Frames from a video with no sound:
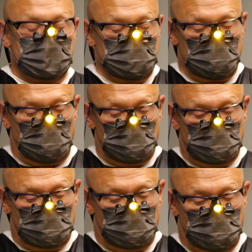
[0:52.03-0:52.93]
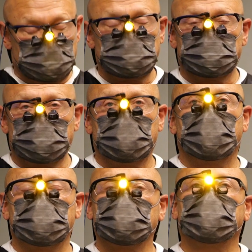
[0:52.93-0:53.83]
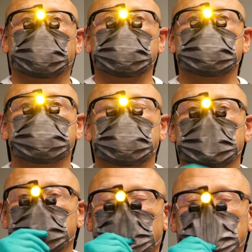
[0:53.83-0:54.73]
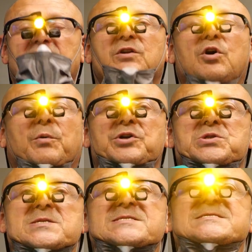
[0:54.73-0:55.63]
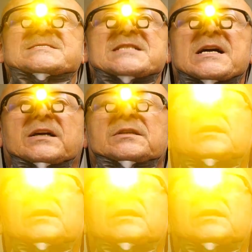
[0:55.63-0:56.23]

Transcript: Now, the reason for that is when the lower jaw sticks out,